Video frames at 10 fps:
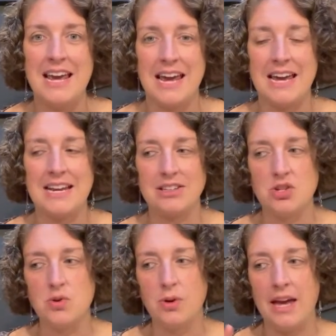And as
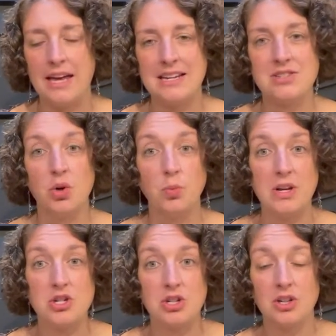you head into
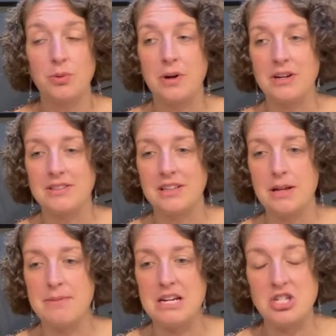winter, where it's going
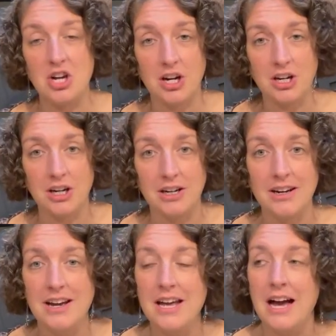to be darker,
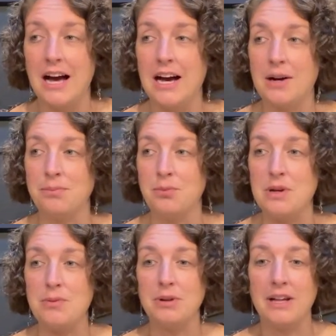
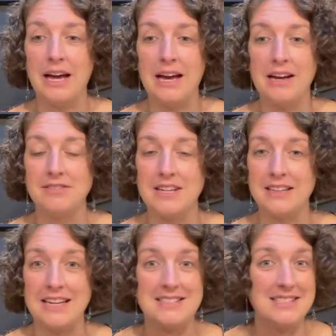we will have
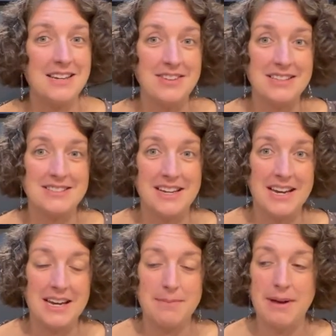daylight savings
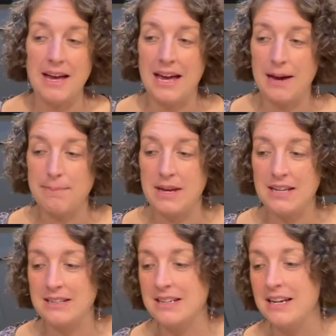time
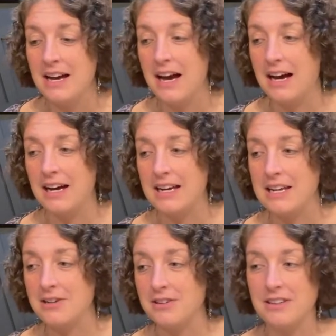happen
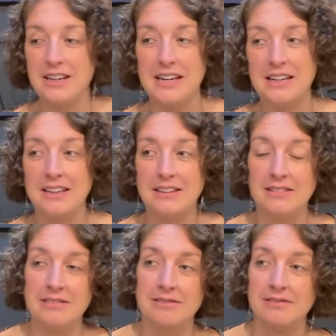here
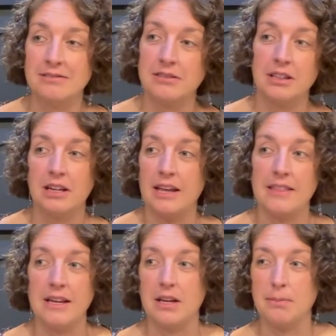in, I
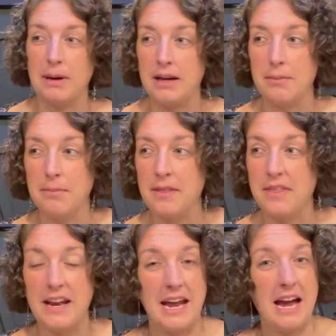think, about a month
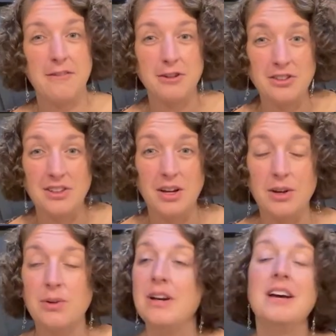and a half or so.